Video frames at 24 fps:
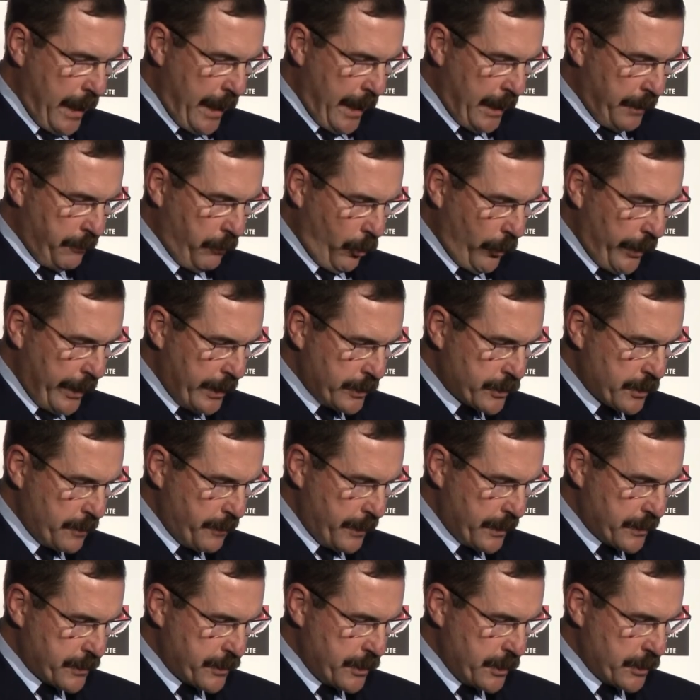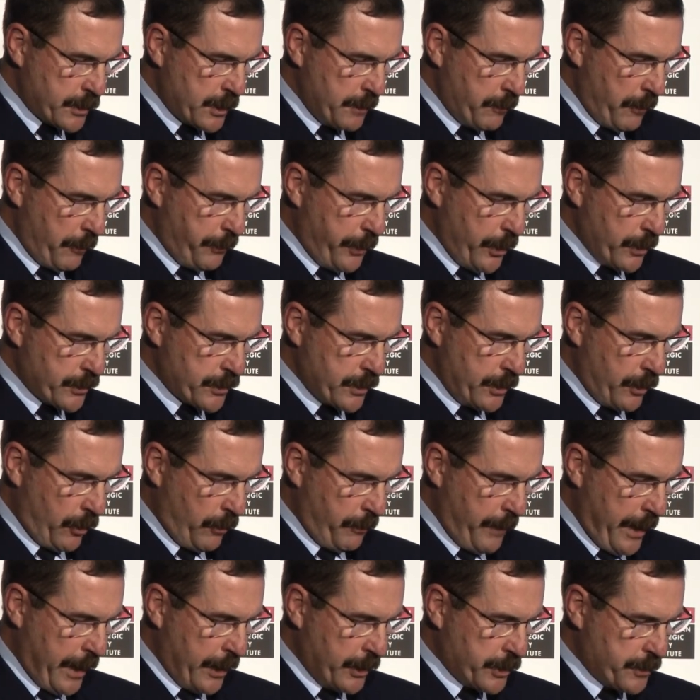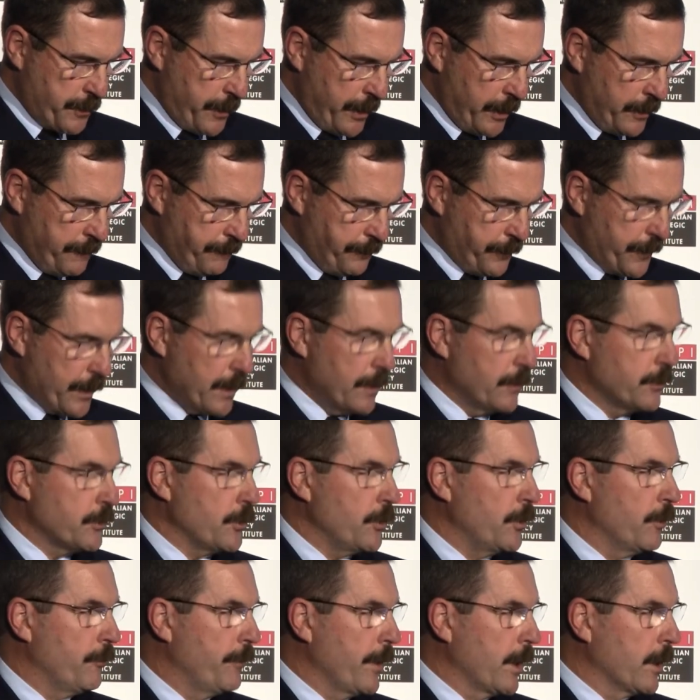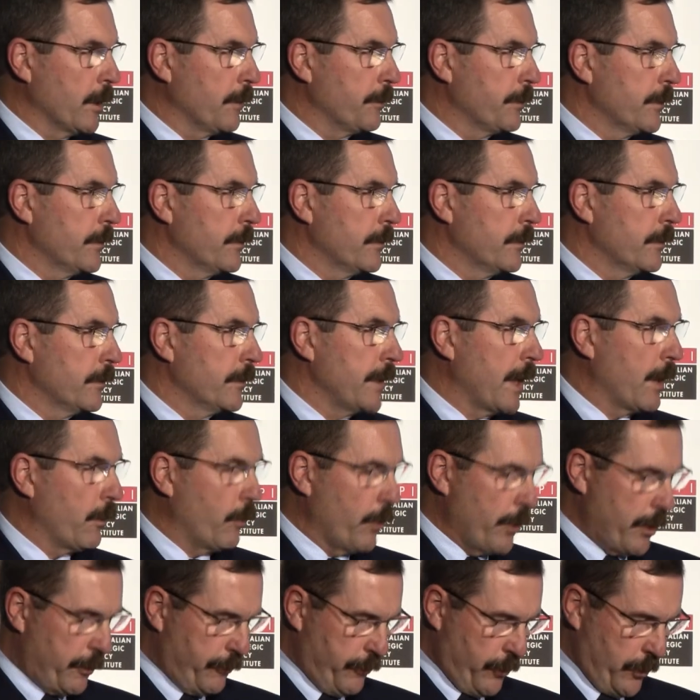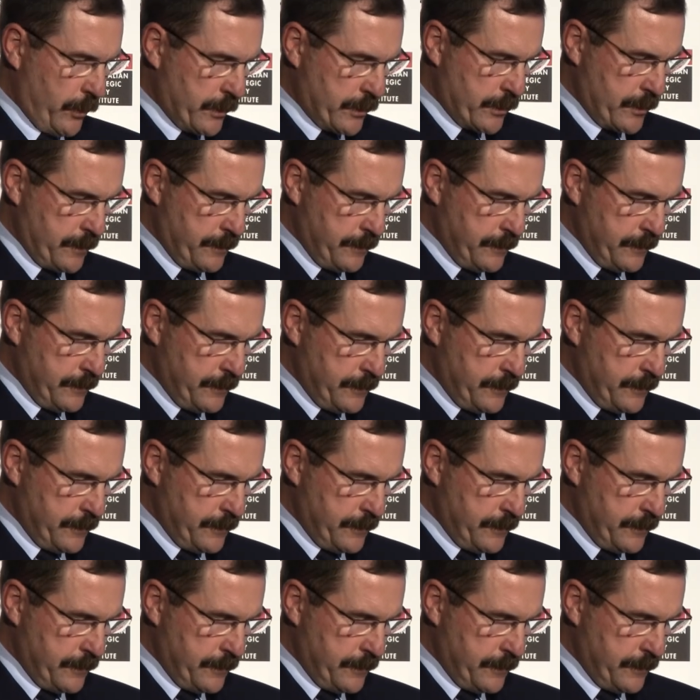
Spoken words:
and more intimate system of personnel management to develop that workforce.